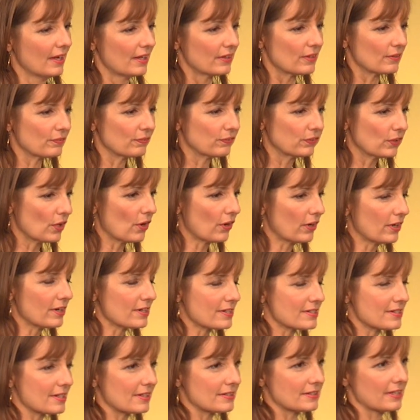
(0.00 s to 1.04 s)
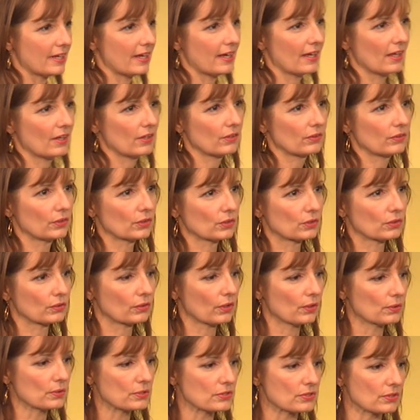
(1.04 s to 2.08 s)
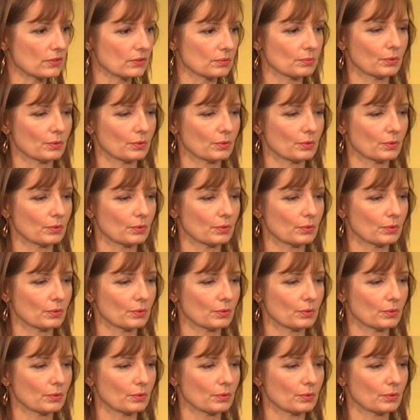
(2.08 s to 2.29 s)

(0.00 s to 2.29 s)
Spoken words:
the florist, the tailor, or grocer